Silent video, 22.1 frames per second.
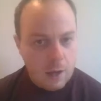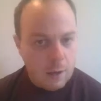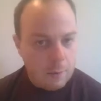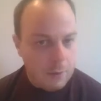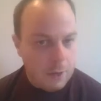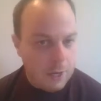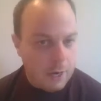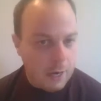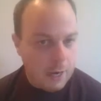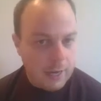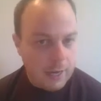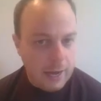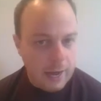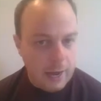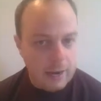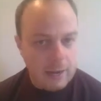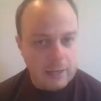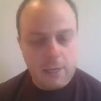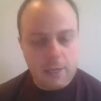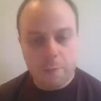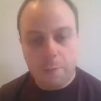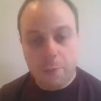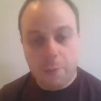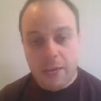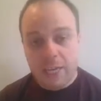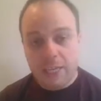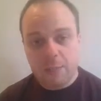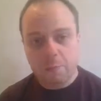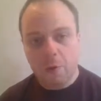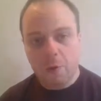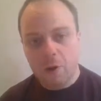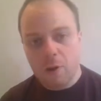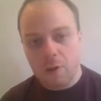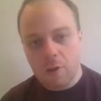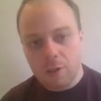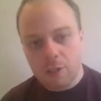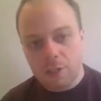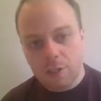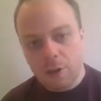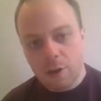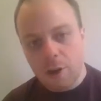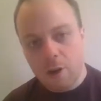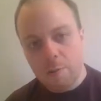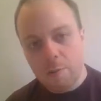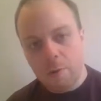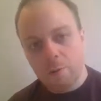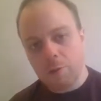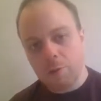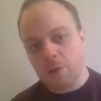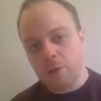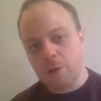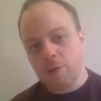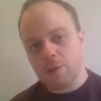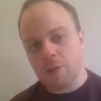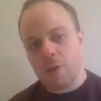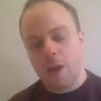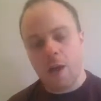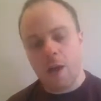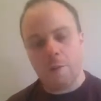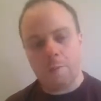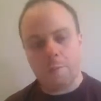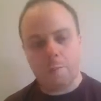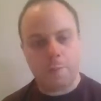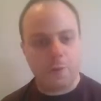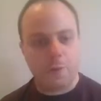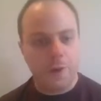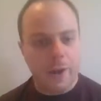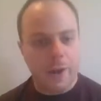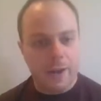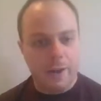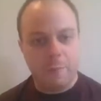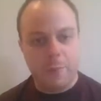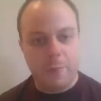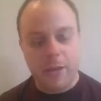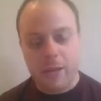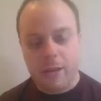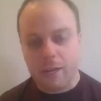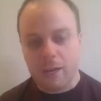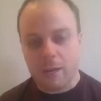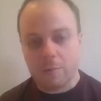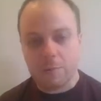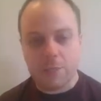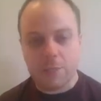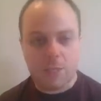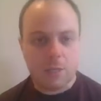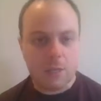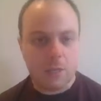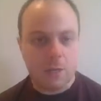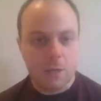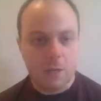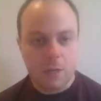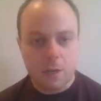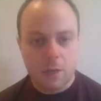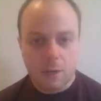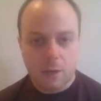I mean, again, it's a base model guitar, but with those upgraded pickups,